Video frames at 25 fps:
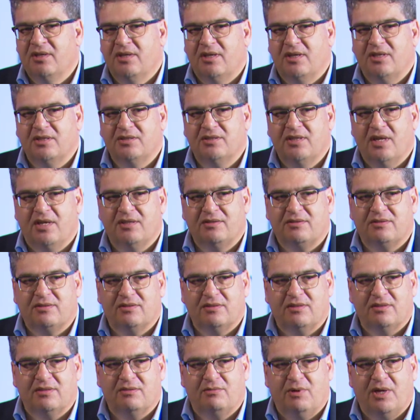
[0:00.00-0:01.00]
is that
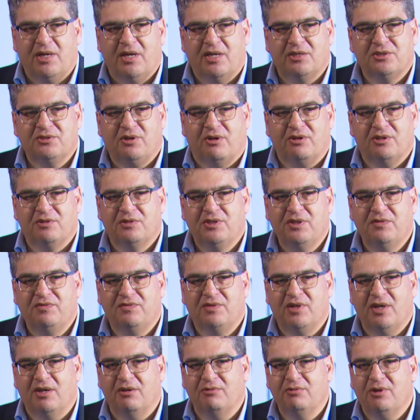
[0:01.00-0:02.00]
when I started
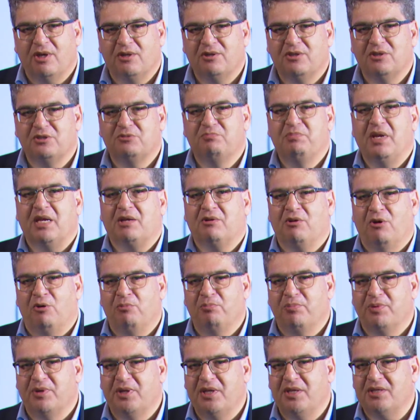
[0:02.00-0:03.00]
Divitel, you had these big
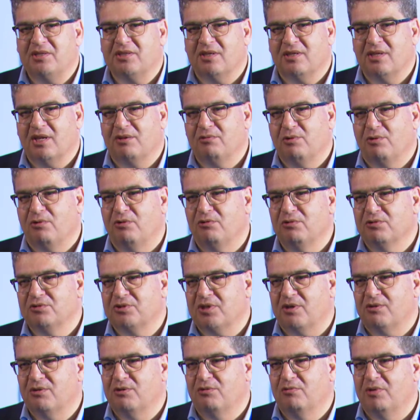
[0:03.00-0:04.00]
companies and they were
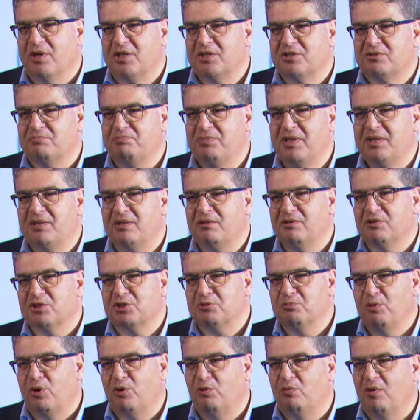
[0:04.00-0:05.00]
also always beating the
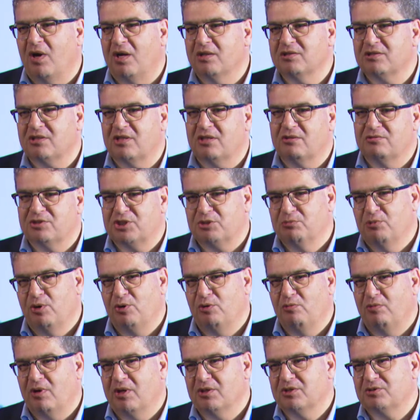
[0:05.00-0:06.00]
small ones, and the
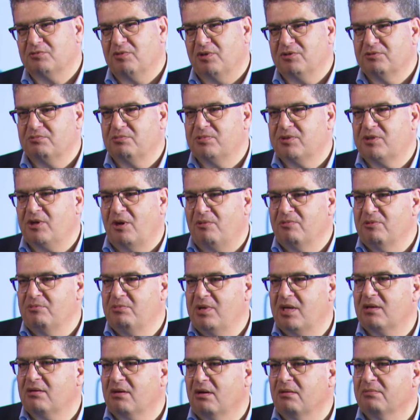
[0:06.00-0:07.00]
small ones want to become the
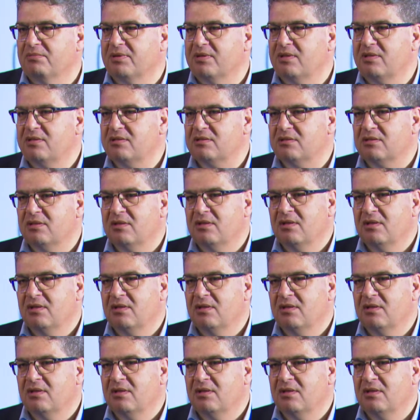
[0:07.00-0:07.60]
big companies.